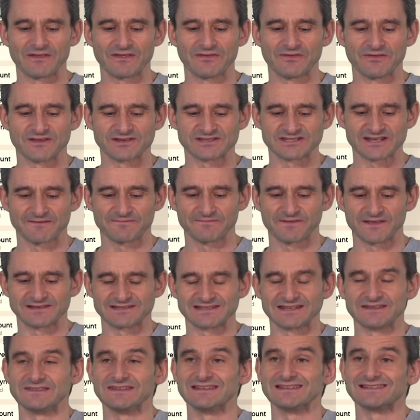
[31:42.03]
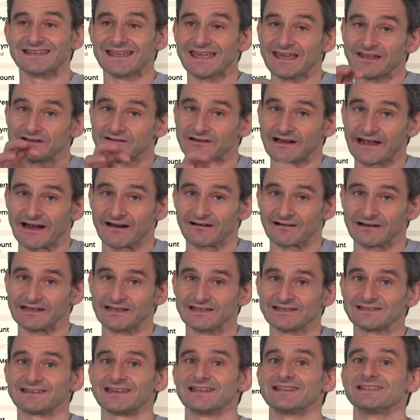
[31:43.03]
the stuff that's in these inner
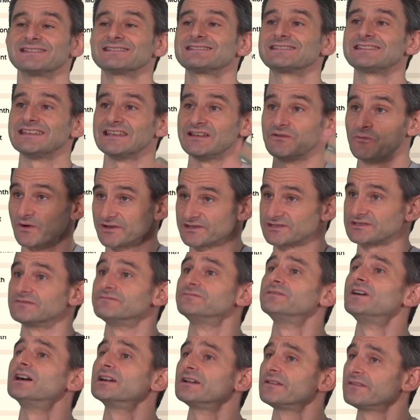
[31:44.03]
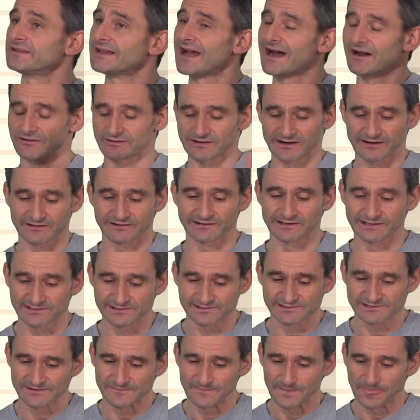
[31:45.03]
areas can see what's defined in the outer
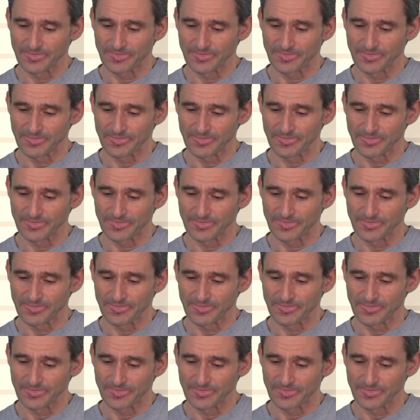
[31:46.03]
areas.